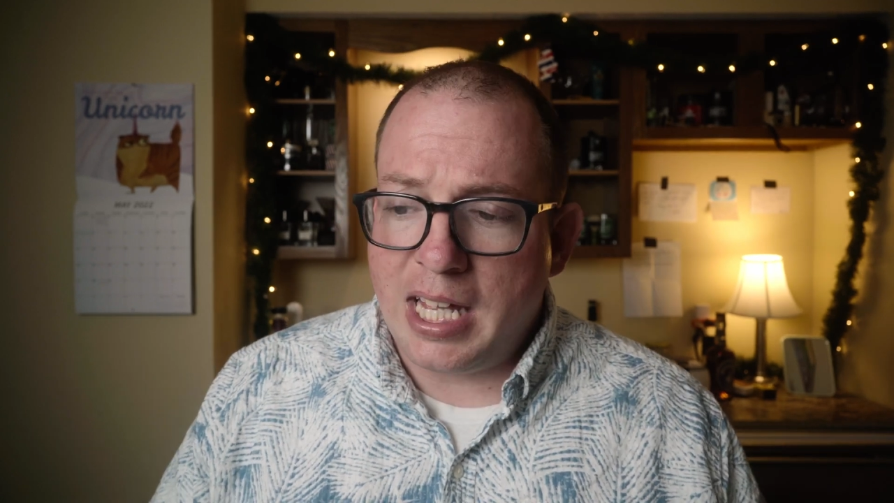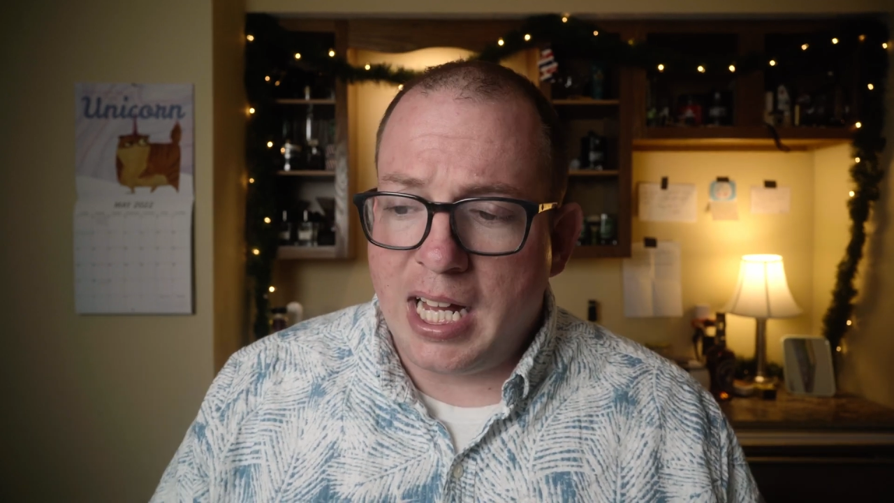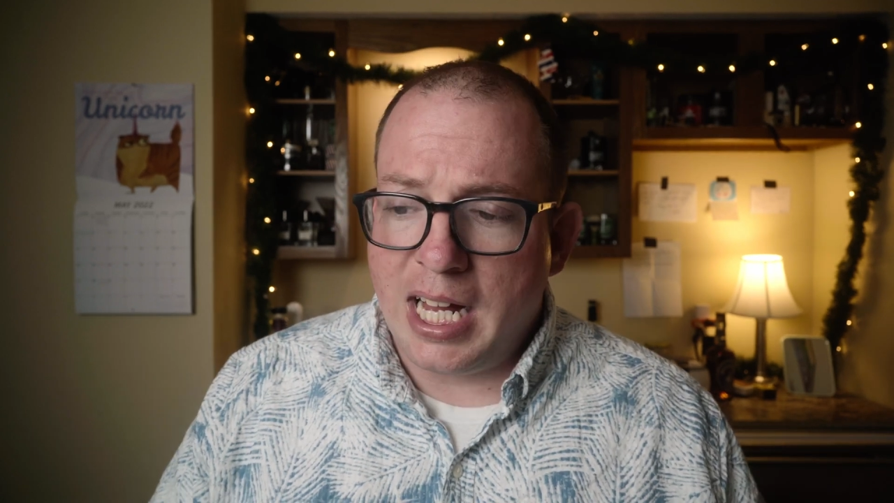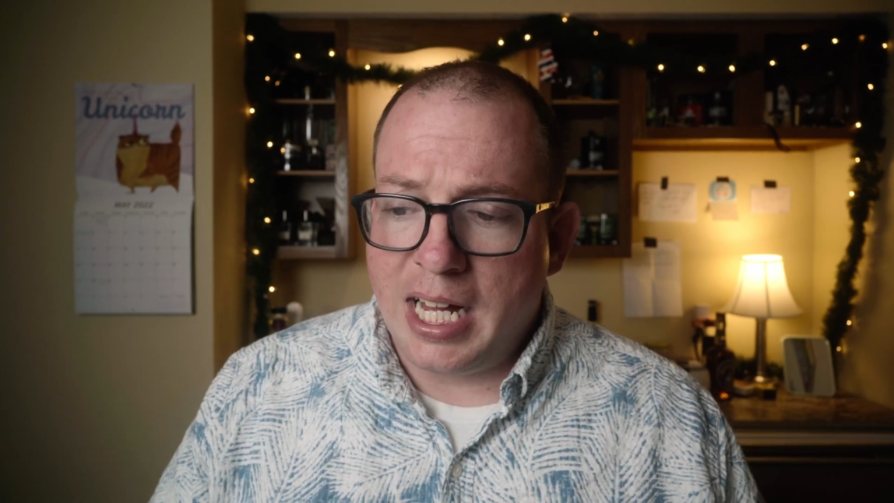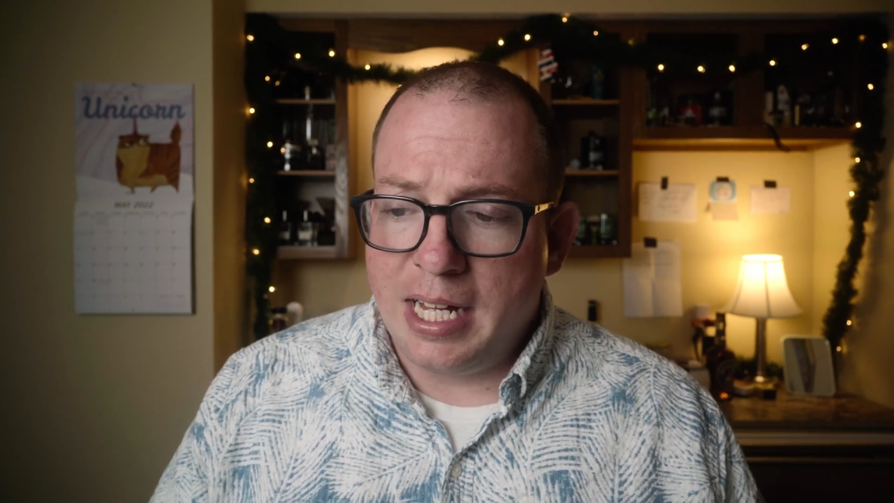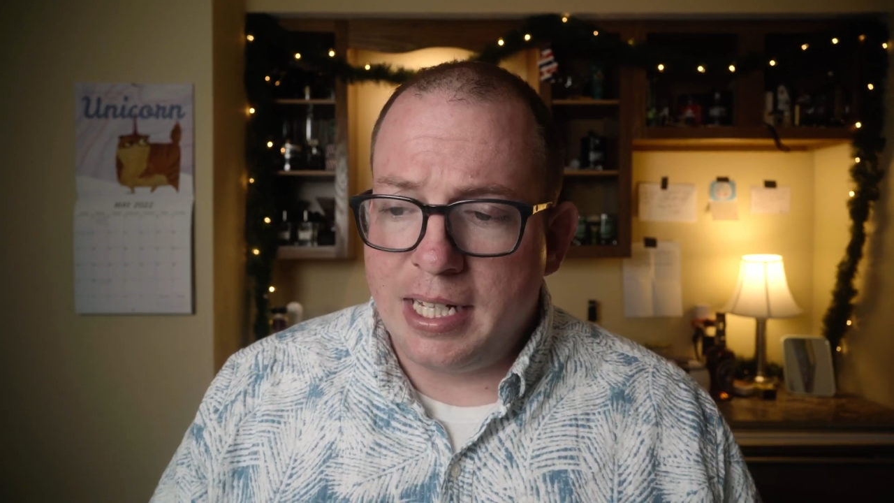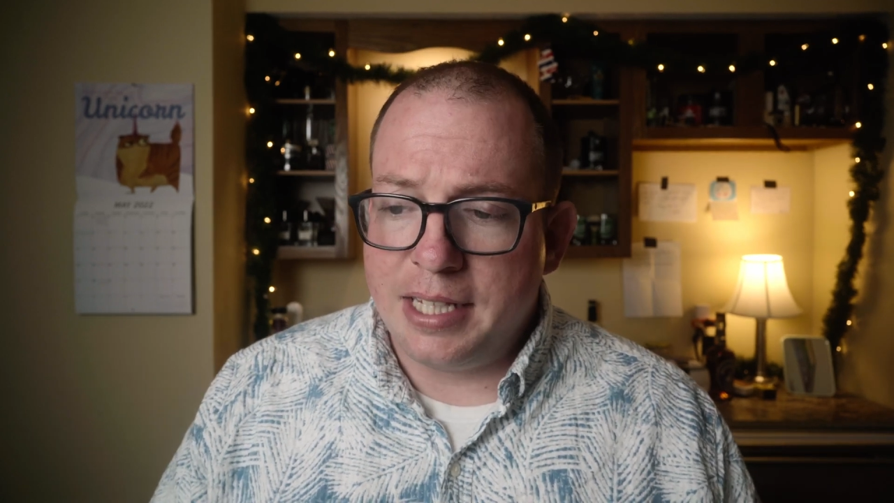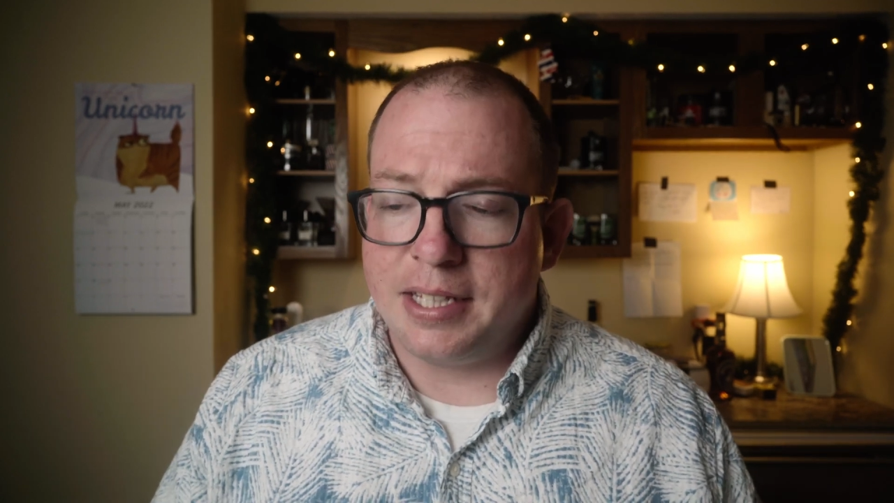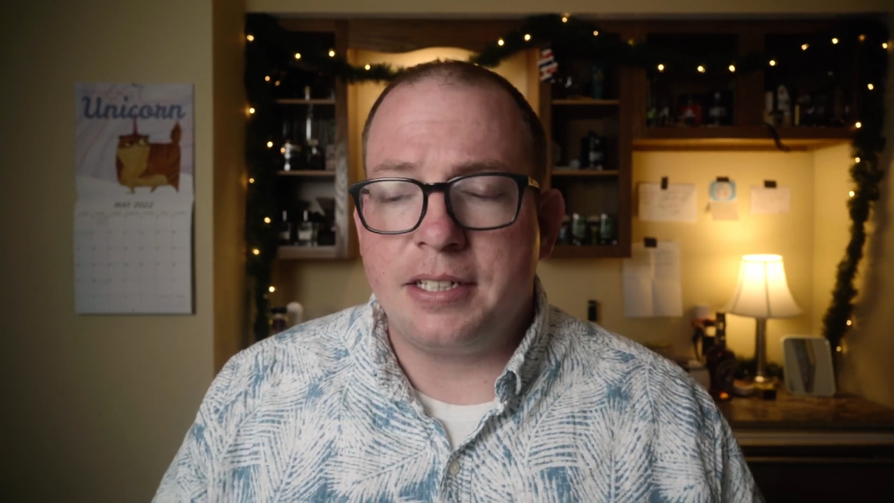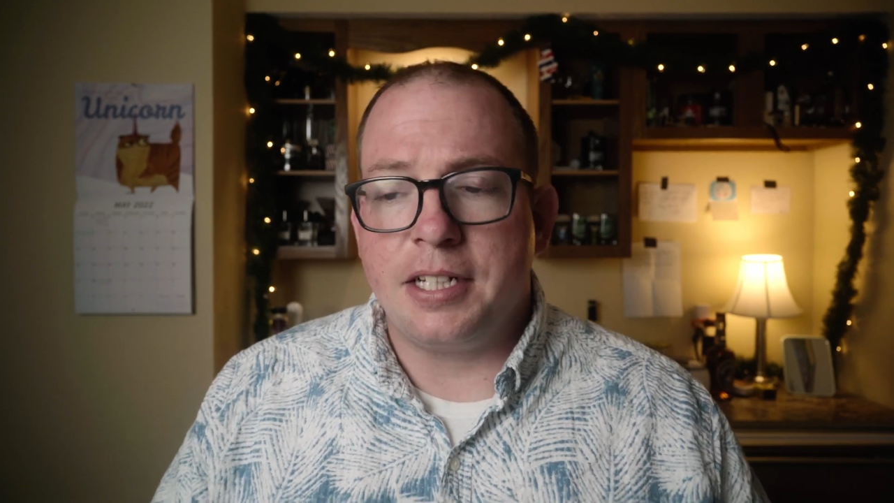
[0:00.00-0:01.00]

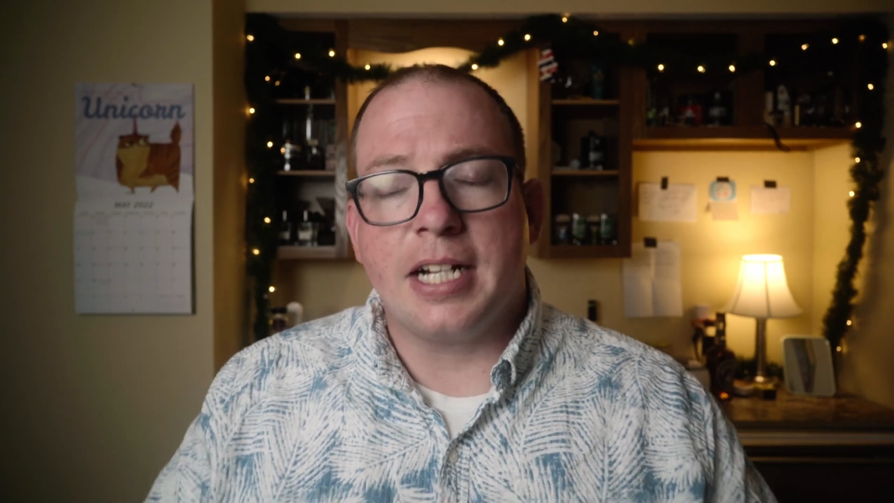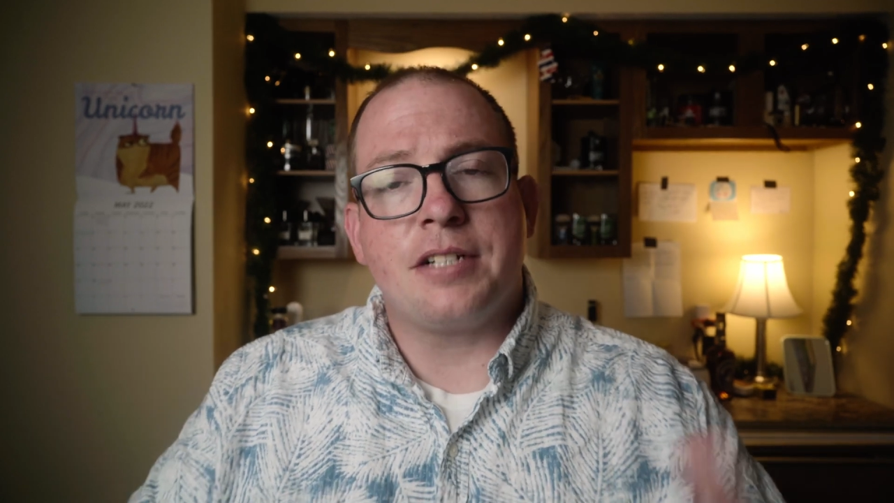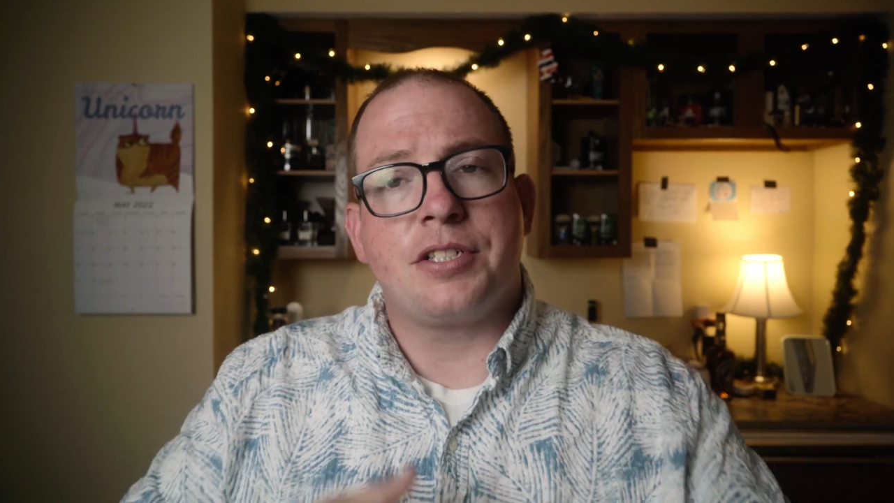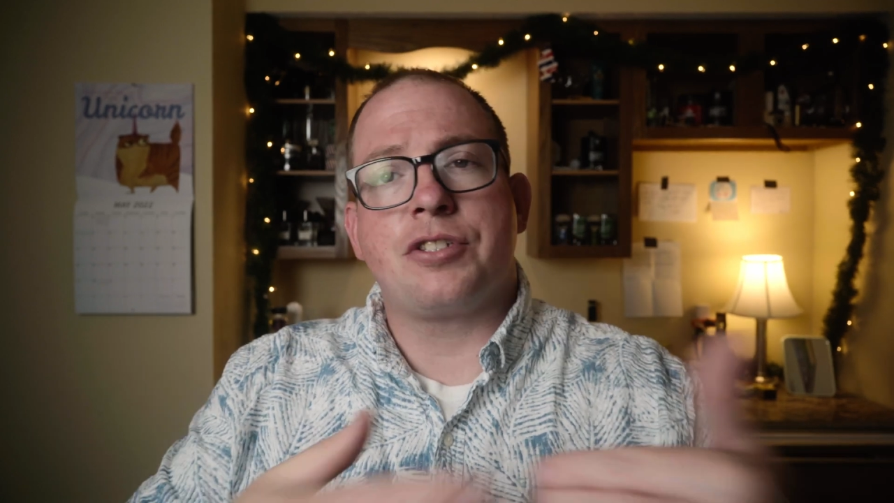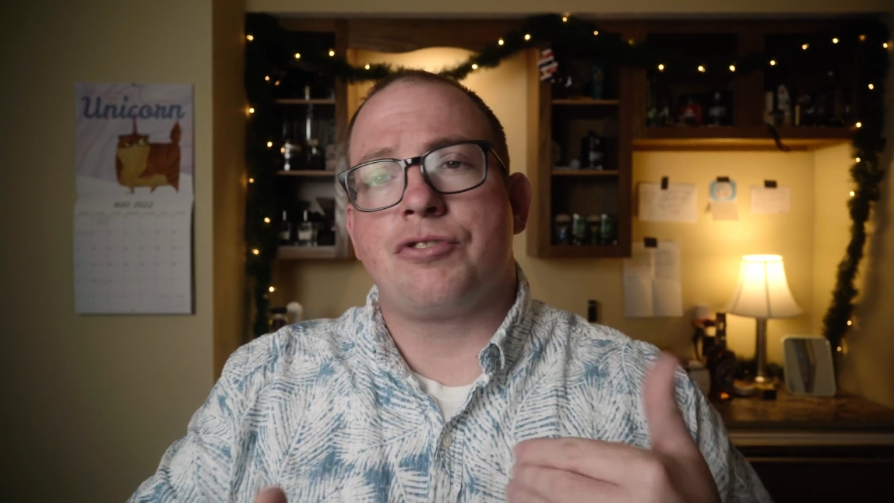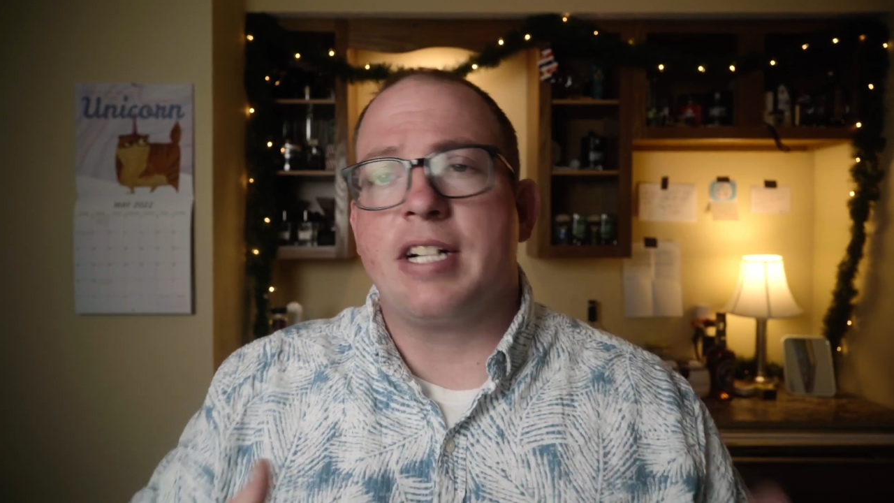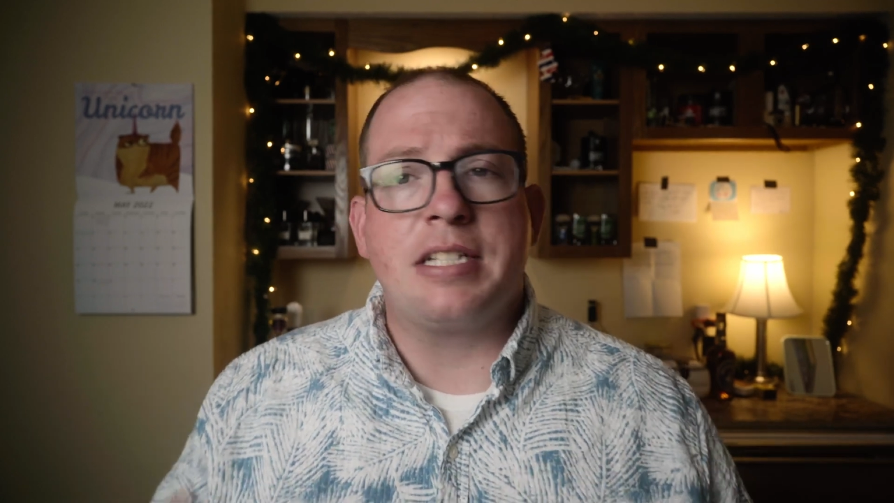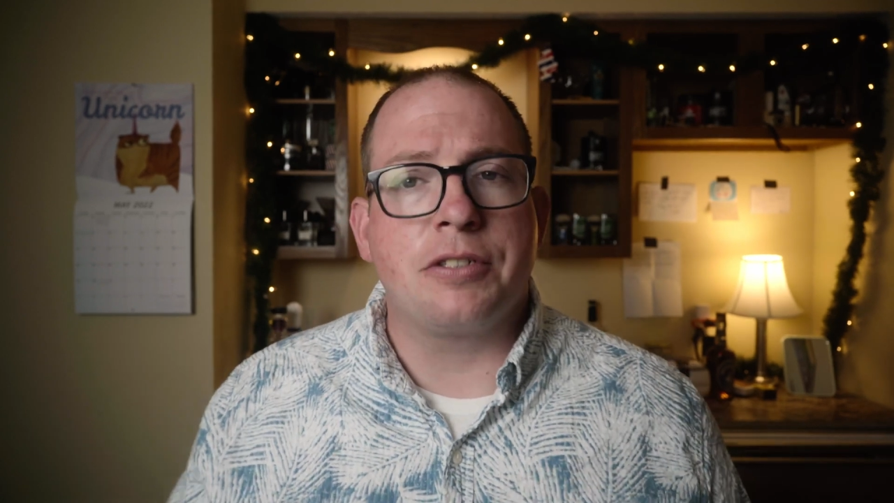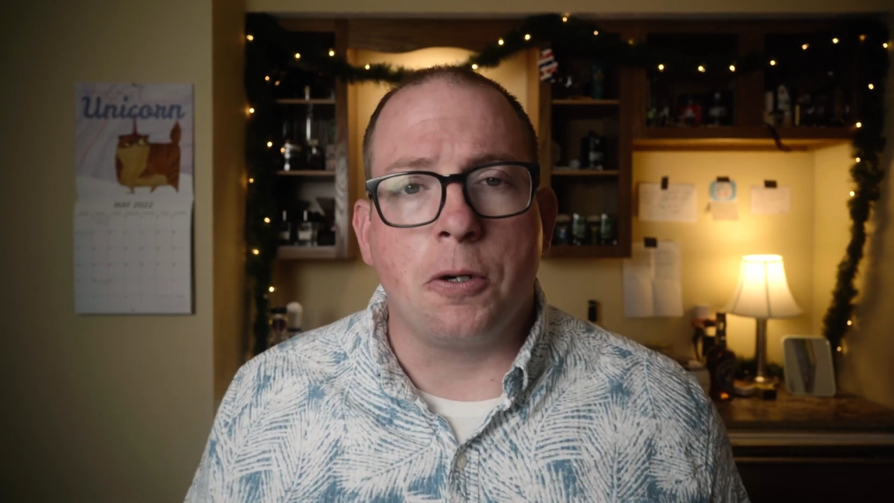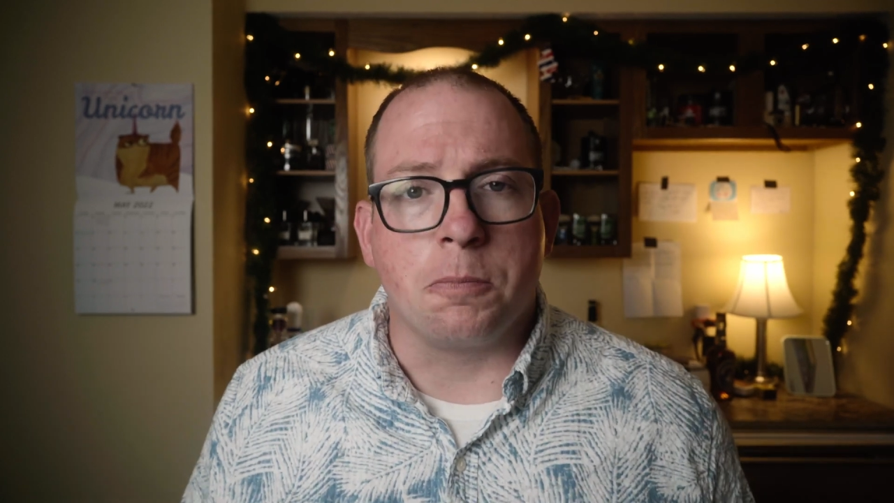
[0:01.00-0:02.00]
and then you guys just
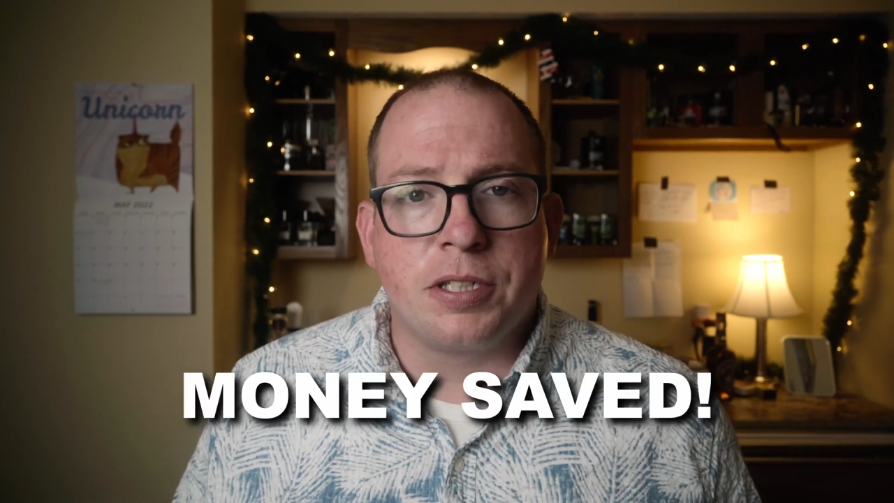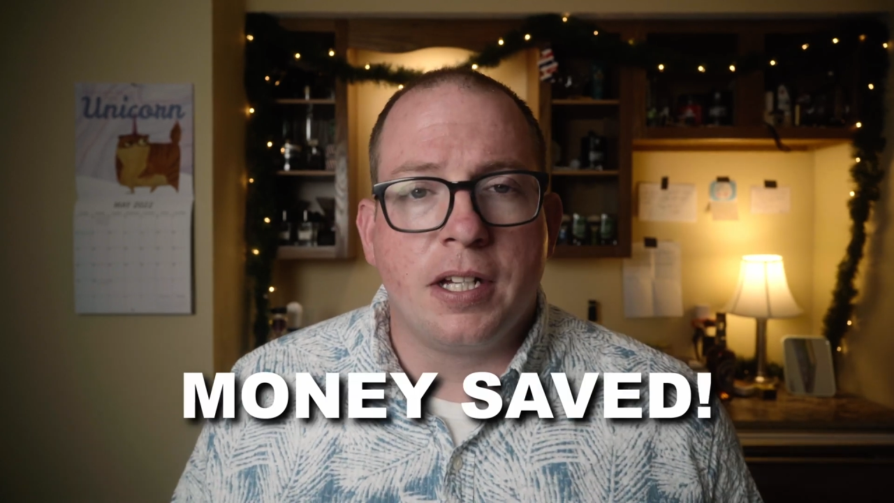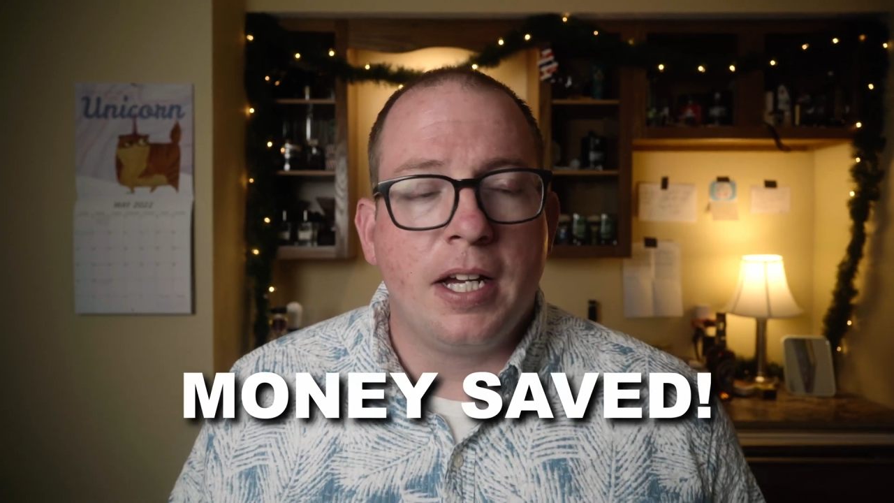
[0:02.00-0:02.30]
trade soaps.